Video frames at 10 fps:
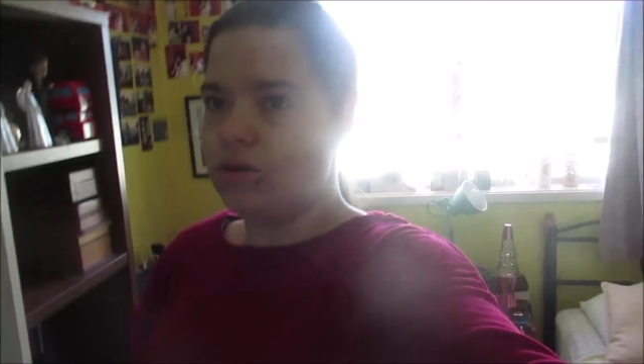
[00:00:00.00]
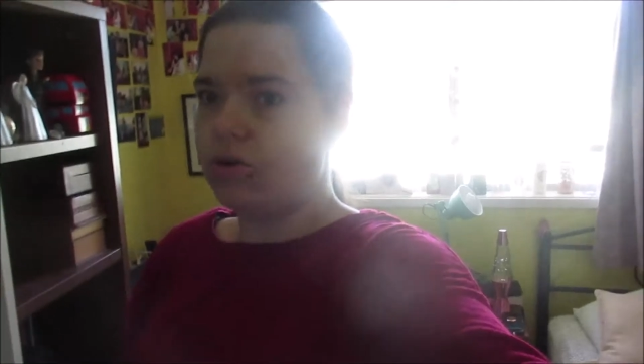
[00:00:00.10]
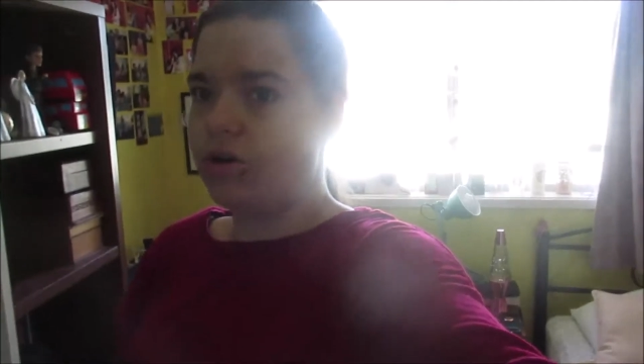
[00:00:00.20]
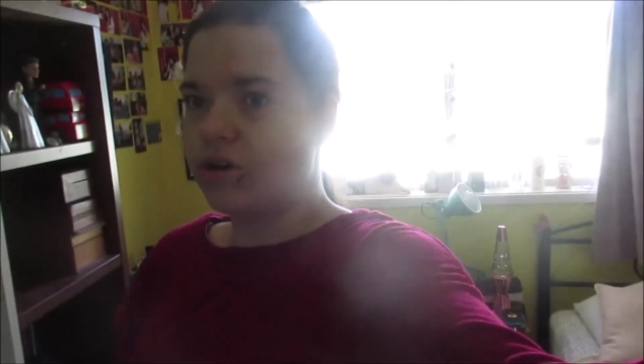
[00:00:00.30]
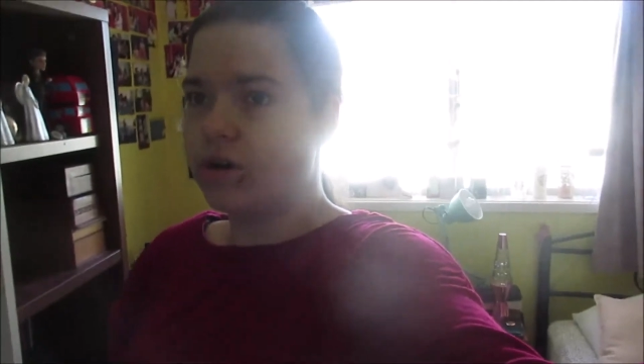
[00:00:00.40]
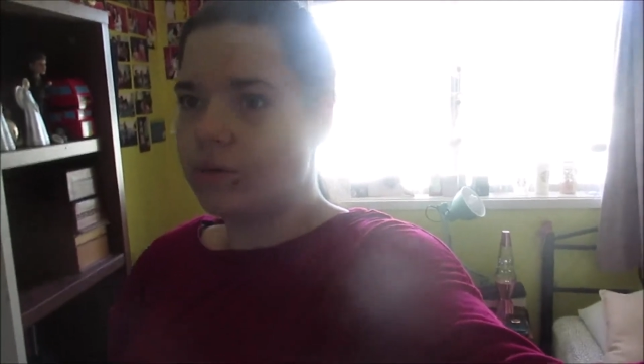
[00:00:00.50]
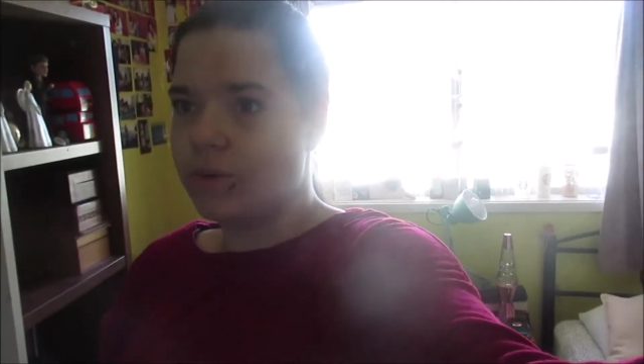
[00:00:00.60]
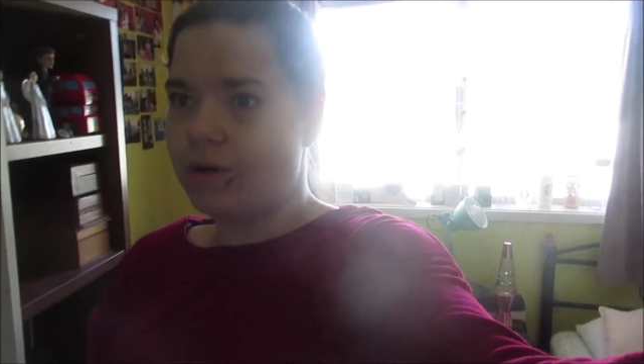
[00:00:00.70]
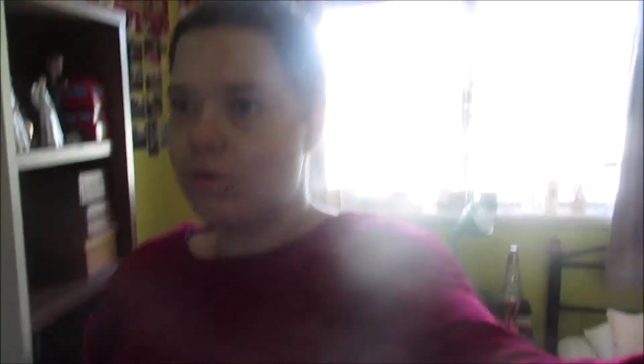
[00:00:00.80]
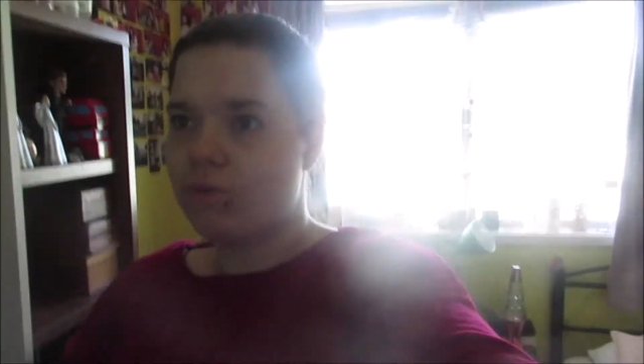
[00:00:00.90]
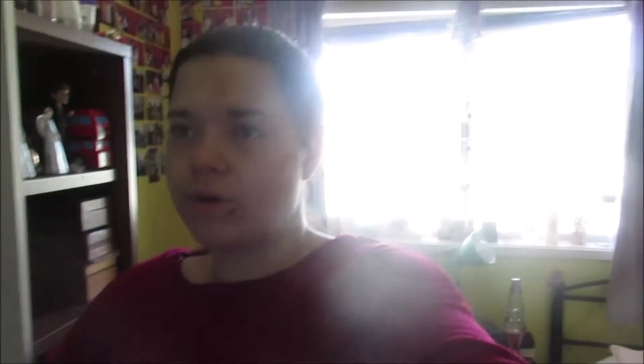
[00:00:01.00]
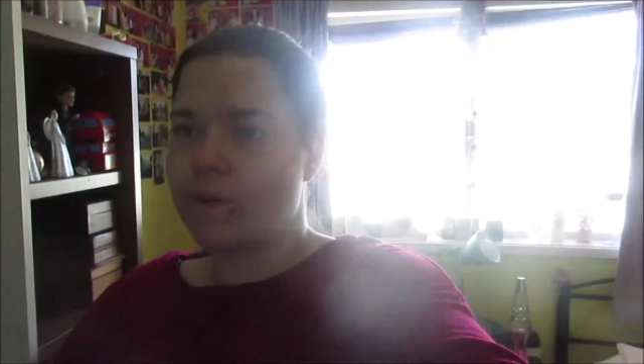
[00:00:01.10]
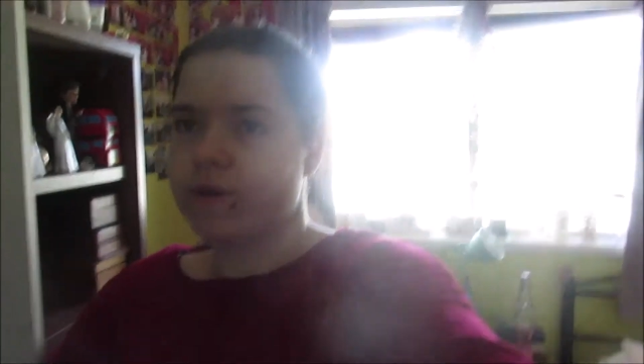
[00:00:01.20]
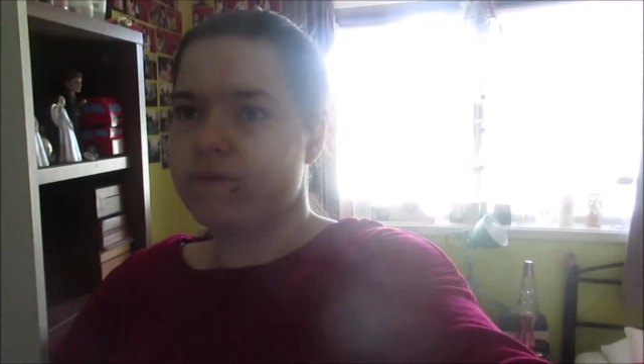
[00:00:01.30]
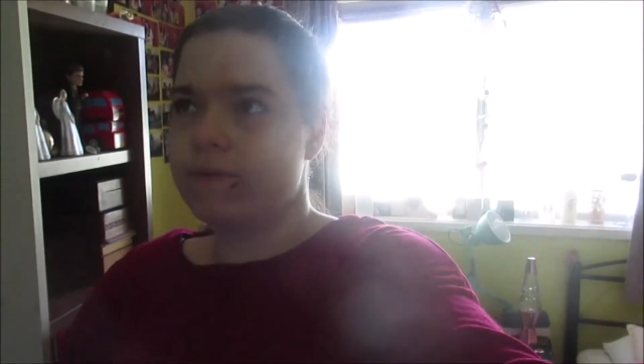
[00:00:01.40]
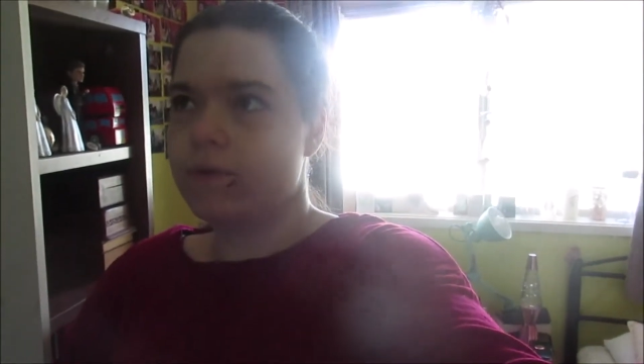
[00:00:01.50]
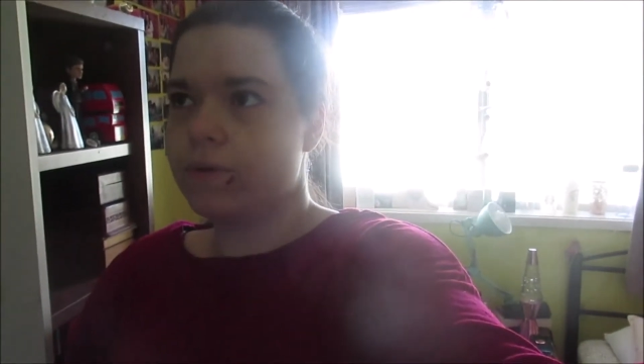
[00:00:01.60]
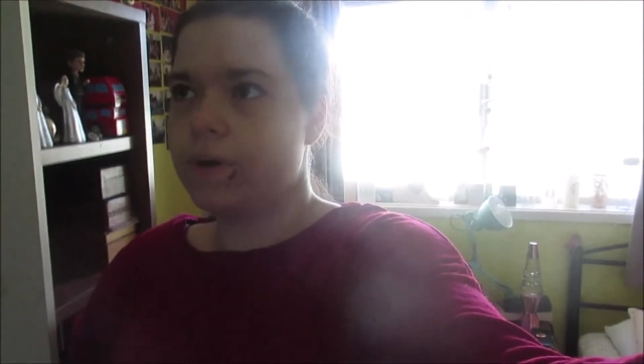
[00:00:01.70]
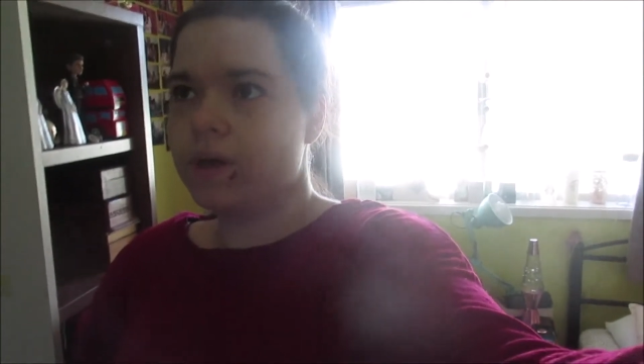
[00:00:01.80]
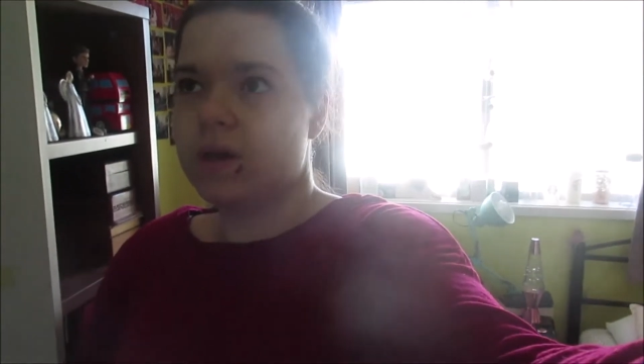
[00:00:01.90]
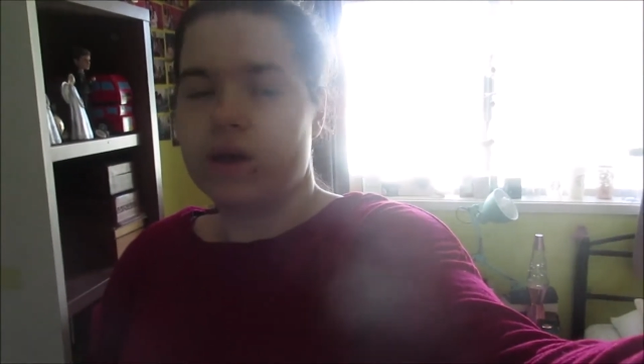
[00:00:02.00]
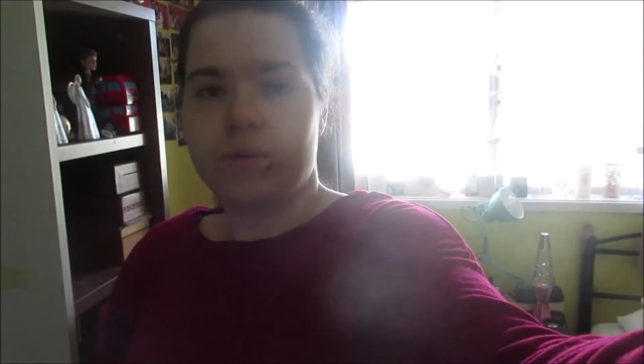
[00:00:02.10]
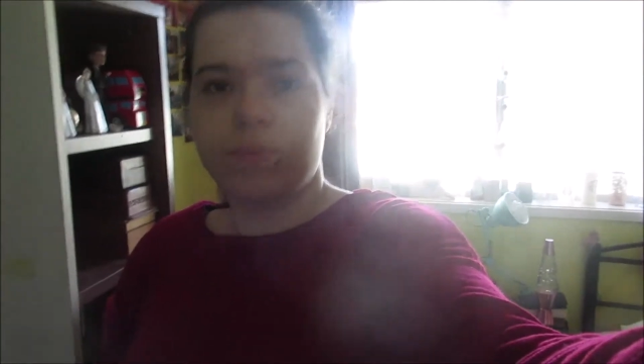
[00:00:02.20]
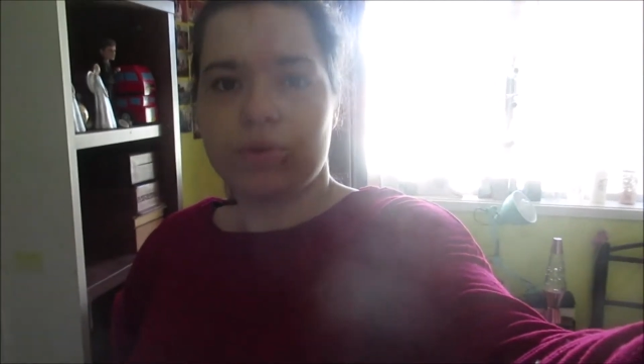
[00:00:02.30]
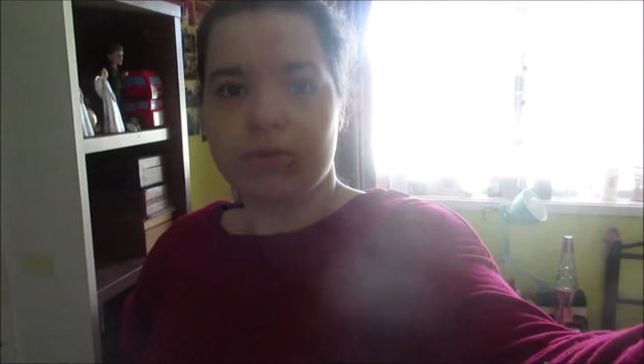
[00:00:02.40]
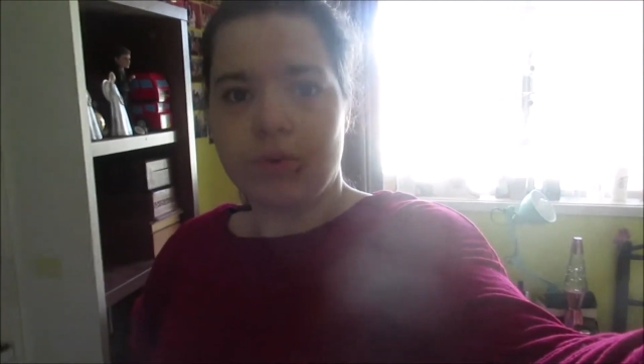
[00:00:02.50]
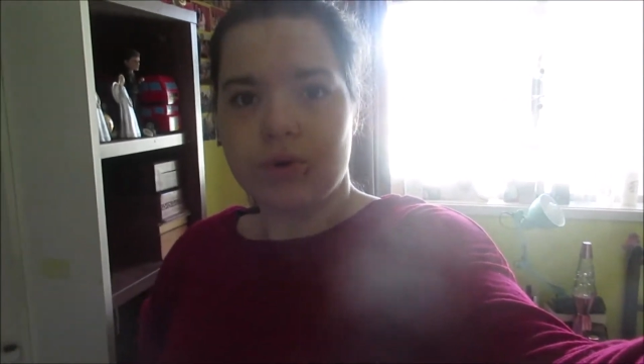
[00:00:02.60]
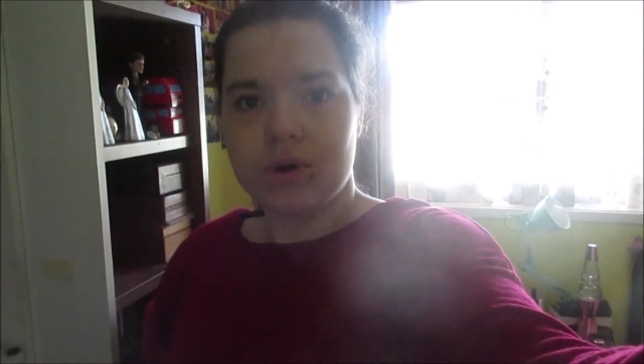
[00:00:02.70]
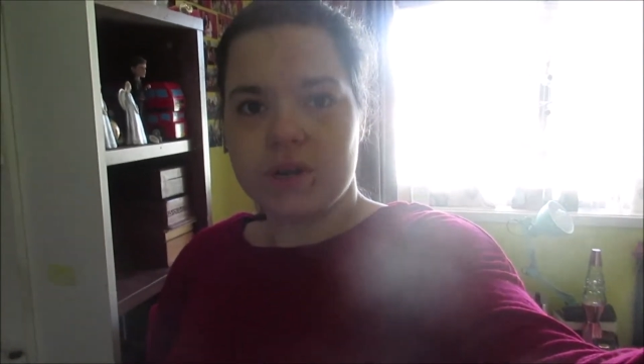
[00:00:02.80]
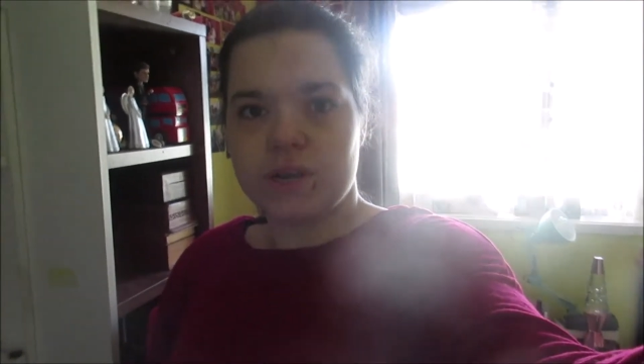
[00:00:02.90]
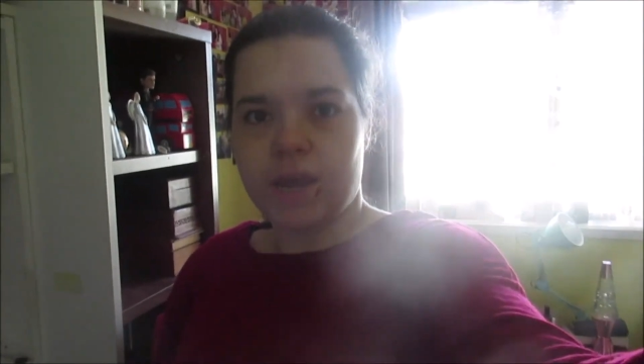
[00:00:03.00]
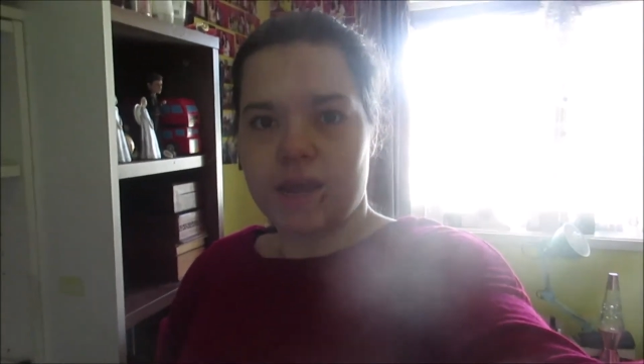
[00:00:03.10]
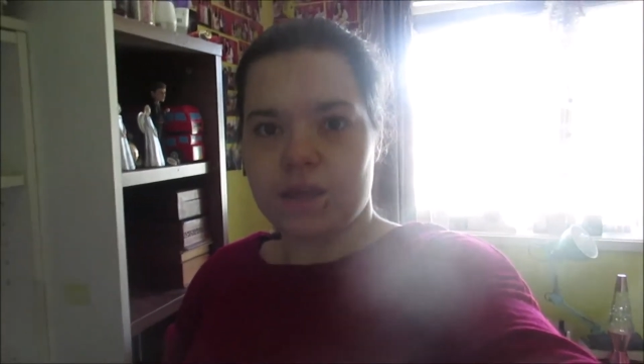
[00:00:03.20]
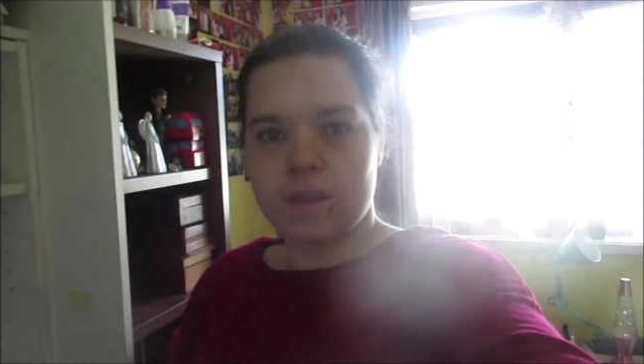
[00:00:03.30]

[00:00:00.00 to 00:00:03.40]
dog, we're all going for a bushwalk today.